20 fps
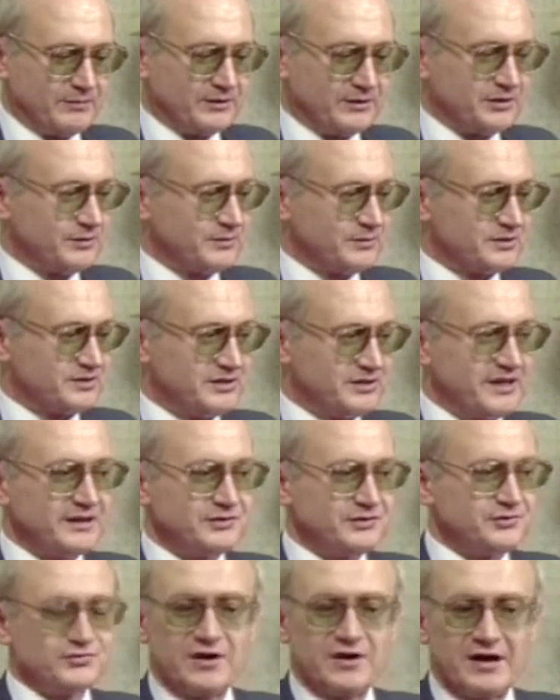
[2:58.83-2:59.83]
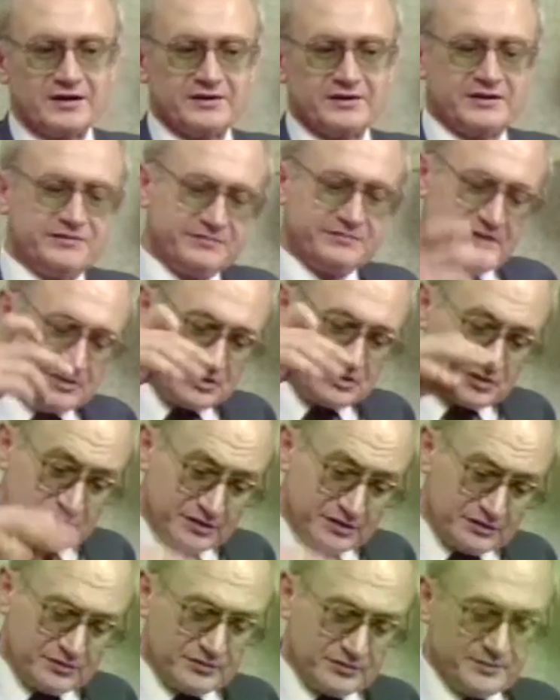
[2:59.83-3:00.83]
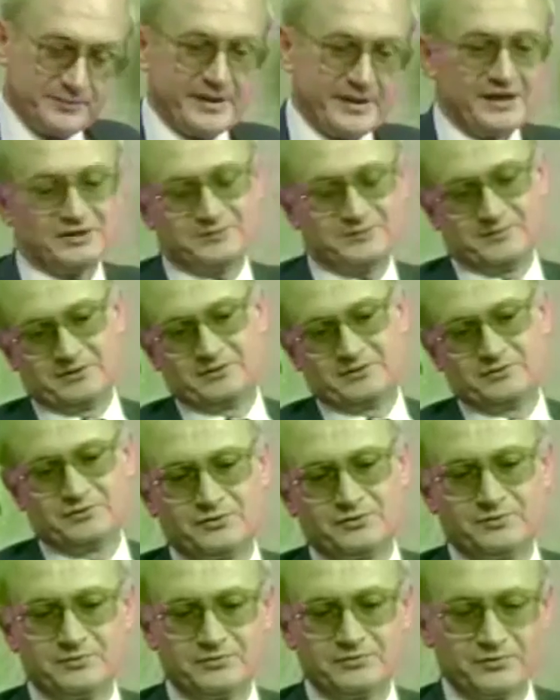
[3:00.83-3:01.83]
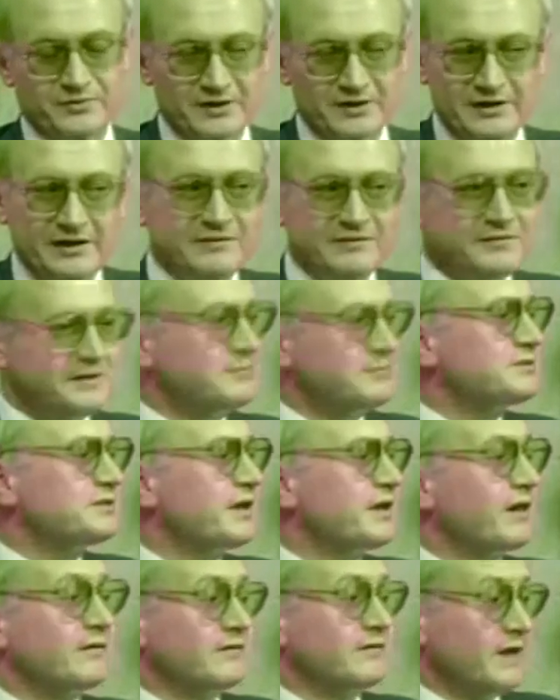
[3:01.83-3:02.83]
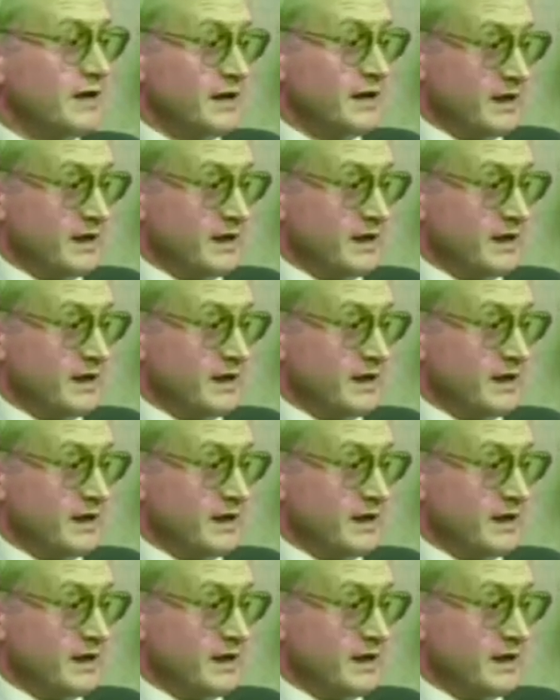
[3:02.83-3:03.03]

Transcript: when he was dead drunk, he ventured into the basement to relieve himself,